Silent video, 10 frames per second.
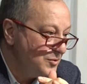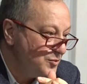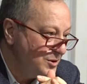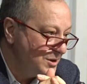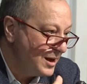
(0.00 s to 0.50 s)

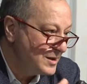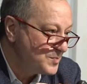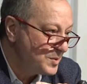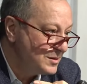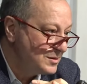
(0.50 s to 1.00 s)
Turkey has
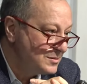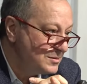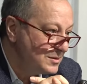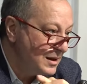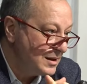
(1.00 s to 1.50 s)

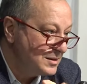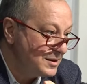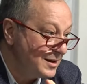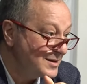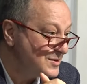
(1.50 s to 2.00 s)
been,
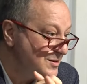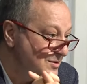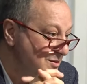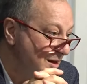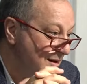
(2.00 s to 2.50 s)
the
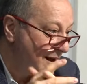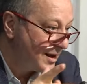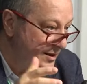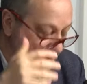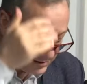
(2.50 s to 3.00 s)
lessons that
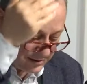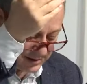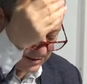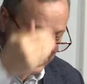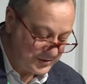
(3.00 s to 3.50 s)
I
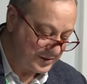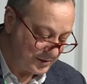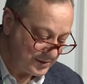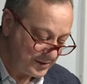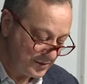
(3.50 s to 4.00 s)
listed